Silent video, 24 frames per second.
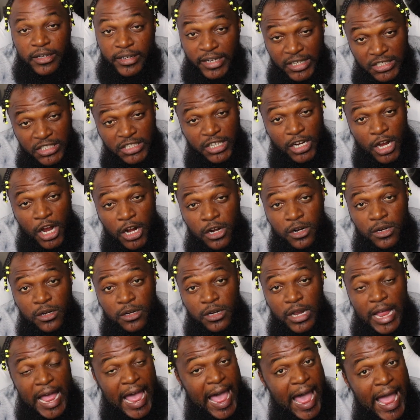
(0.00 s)
That shit hurt.
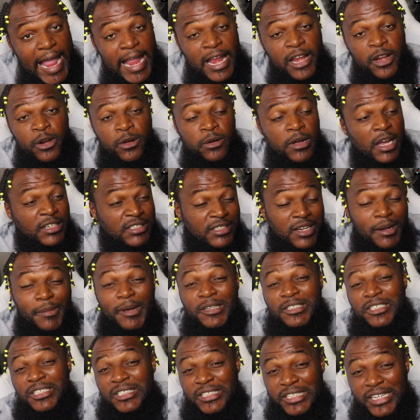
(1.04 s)
I ain't do it. I saw
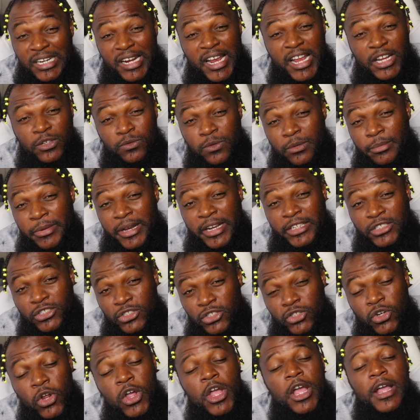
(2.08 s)
my sister get ass whooped by
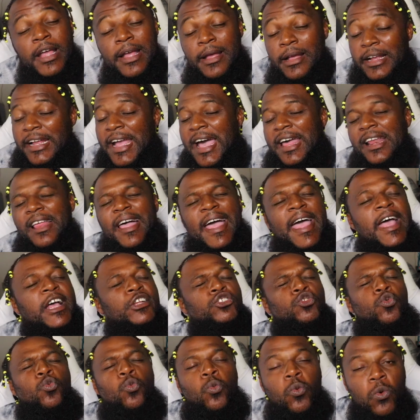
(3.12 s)
extension cord. Got her
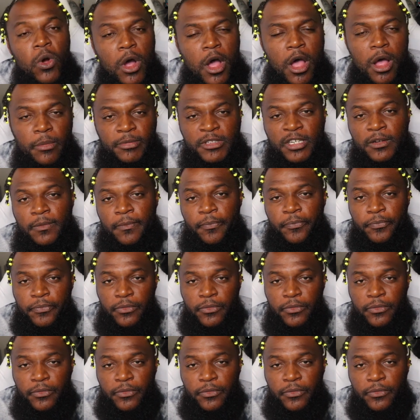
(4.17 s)
ass whooped.